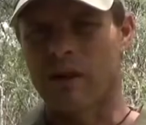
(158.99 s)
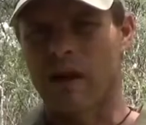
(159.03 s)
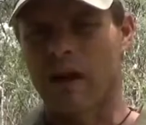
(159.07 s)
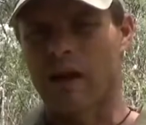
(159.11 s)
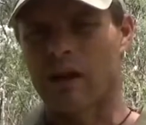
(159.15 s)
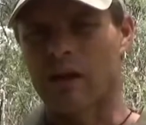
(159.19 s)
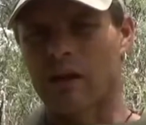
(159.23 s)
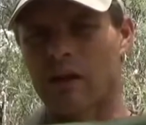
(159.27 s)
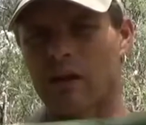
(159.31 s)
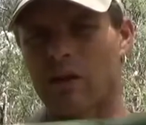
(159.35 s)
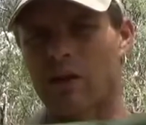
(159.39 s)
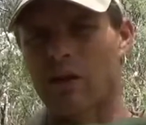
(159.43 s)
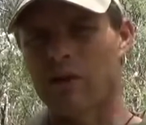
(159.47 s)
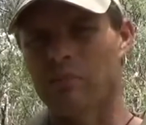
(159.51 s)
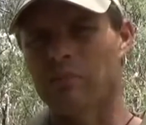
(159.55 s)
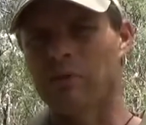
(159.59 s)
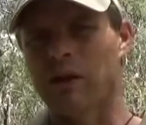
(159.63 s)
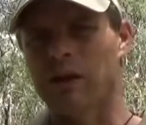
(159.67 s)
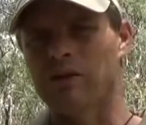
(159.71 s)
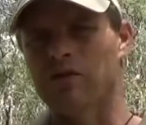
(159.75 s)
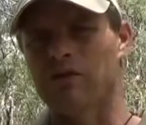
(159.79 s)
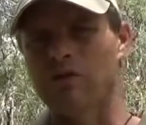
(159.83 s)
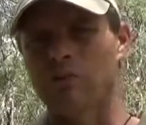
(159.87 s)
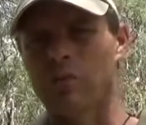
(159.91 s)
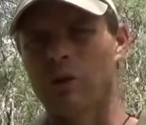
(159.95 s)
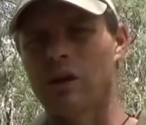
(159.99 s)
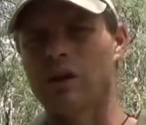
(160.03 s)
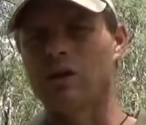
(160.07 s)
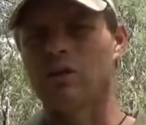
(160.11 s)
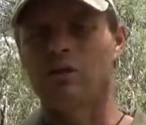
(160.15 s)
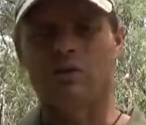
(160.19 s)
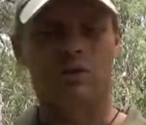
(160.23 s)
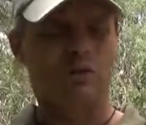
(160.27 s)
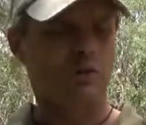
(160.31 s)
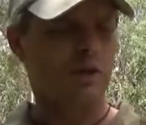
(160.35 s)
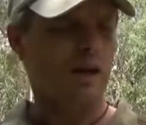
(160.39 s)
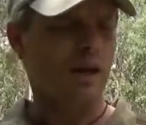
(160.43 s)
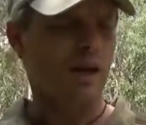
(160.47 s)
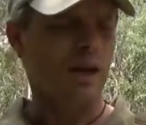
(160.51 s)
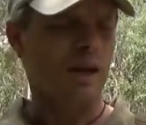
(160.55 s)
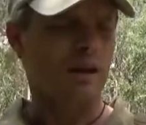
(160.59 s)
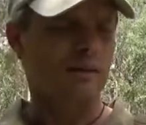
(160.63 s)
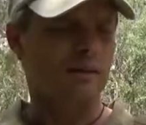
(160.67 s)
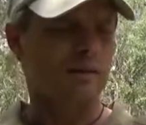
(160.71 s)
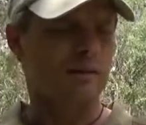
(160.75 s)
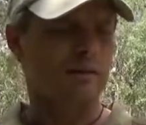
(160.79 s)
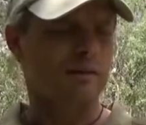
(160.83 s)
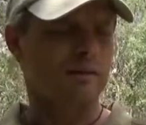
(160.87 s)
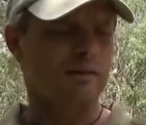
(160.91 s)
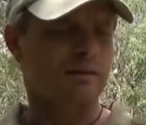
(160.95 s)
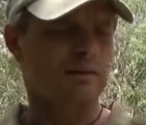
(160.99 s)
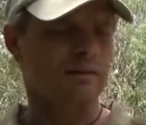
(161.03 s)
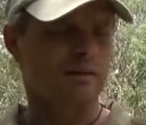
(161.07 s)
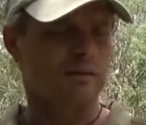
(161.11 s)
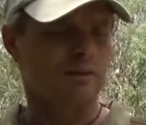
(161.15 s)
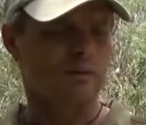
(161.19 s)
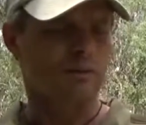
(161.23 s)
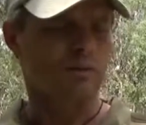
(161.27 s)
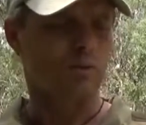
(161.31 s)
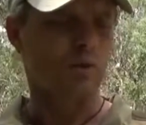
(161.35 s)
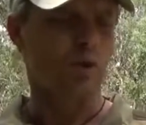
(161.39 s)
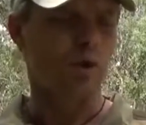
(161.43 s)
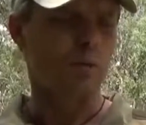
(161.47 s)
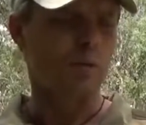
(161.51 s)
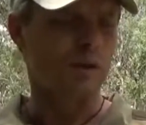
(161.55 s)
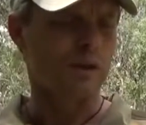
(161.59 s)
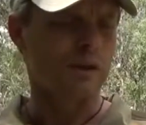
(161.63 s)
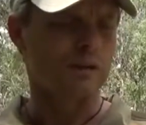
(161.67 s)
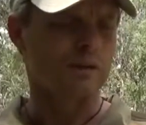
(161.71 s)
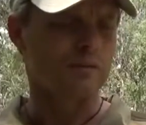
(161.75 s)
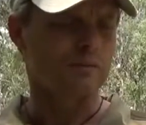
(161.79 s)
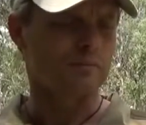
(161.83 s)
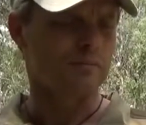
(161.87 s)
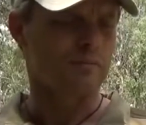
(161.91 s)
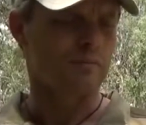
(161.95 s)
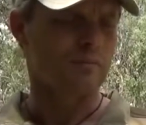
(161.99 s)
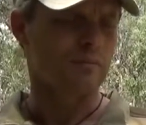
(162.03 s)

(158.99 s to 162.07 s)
and in a lot of places where you can't normally